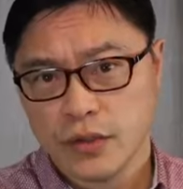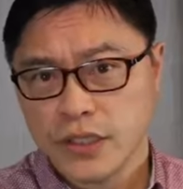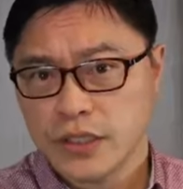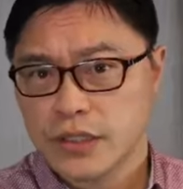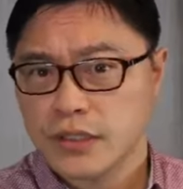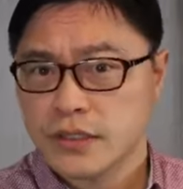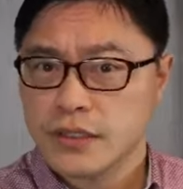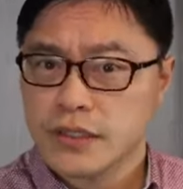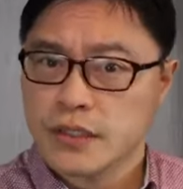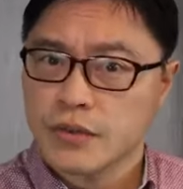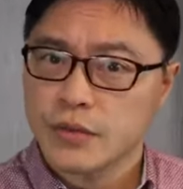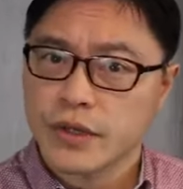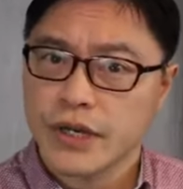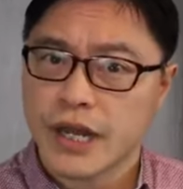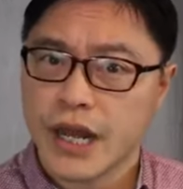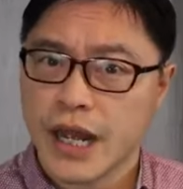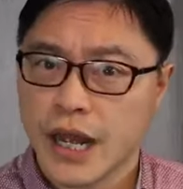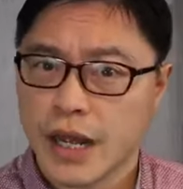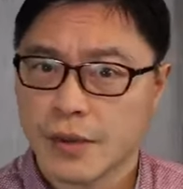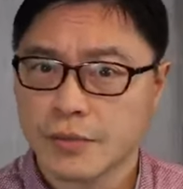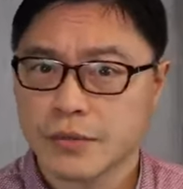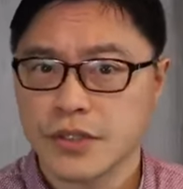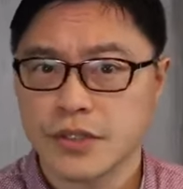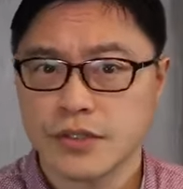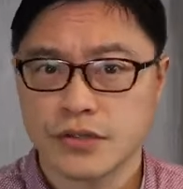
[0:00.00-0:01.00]
we can see what
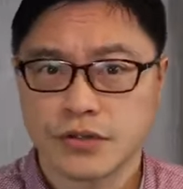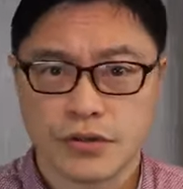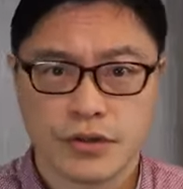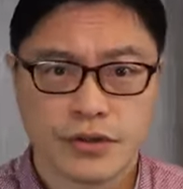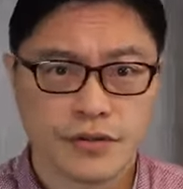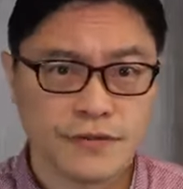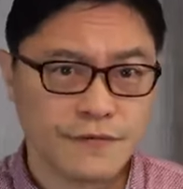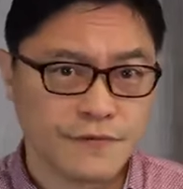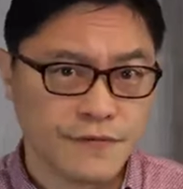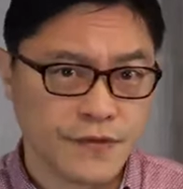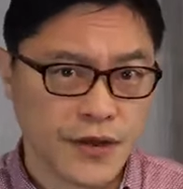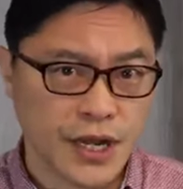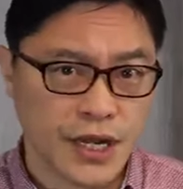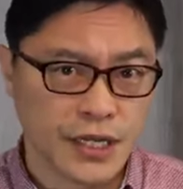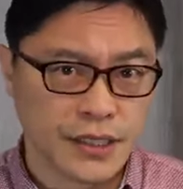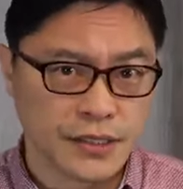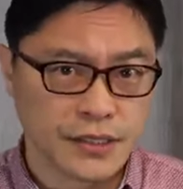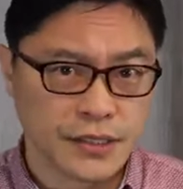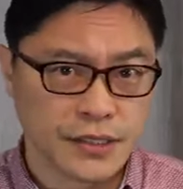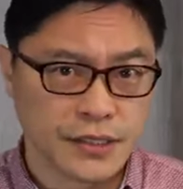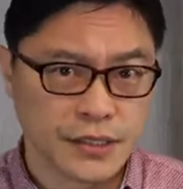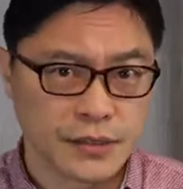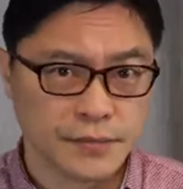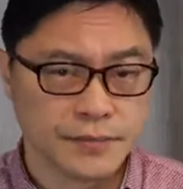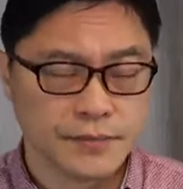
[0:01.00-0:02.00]
happens during
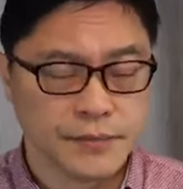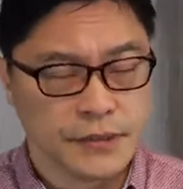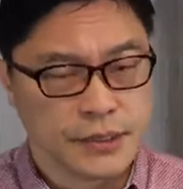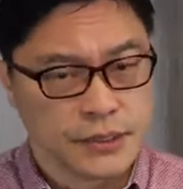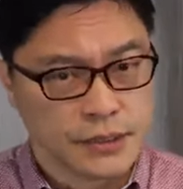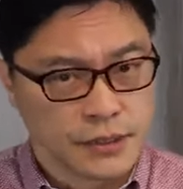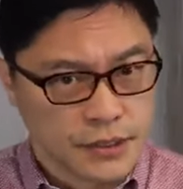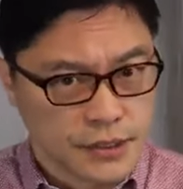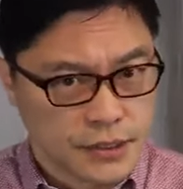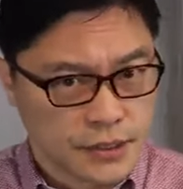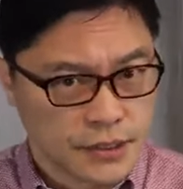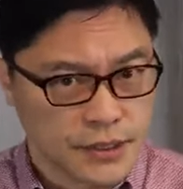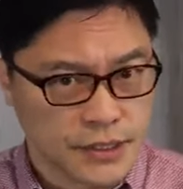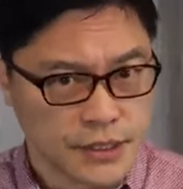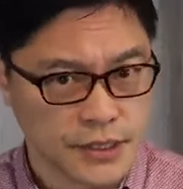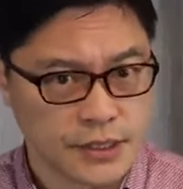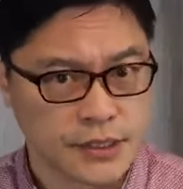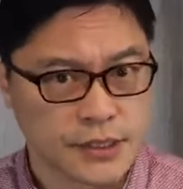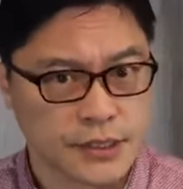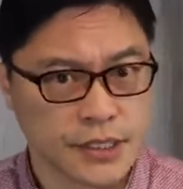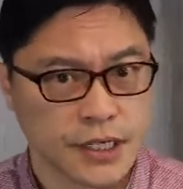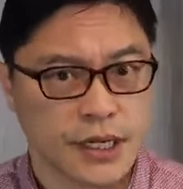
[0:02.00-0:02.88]
fasting. In this